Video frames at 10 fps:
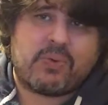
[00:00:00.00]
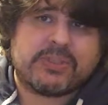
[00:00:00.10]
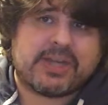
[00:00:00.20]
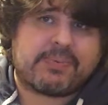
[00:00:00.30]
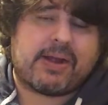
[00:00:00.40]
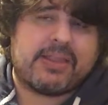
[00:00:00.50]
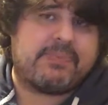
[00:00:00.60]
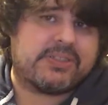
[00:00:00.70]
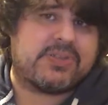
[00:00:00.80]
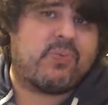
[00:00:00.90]
which I probably
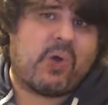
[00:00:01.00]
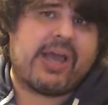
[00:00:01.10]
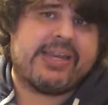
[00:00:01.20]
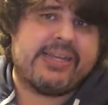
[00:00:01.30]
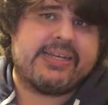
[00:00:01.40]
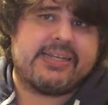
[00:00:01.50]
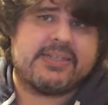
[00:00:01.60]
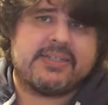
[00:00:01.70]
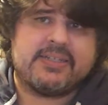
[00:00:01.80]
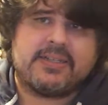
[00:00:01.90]
put some white in,
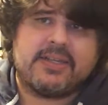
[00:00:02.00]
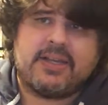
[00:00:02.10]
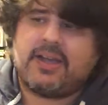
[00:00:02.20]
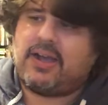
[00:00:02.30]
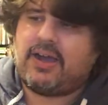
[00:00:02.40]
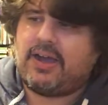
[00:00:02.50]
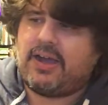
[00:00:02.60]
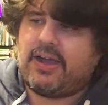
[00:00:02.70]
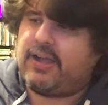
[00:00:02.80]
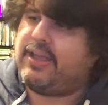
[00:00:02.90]

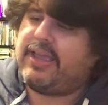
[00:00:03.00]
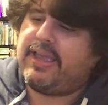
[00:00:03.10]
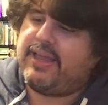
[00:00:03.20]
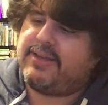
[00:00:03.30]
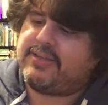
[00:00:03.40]
and